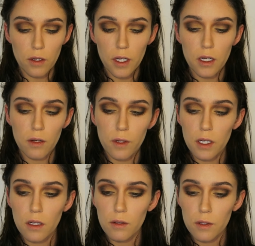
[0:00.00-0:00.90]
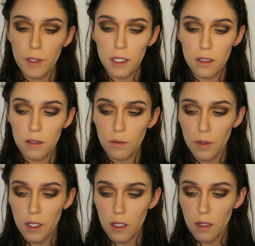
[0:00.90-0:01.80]
Alright, now we're gonna go in
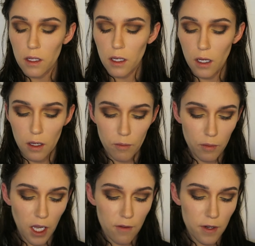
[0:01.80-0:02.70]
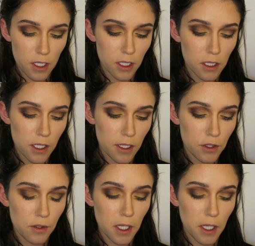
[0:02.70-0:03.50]
with Kat Von D Tattoo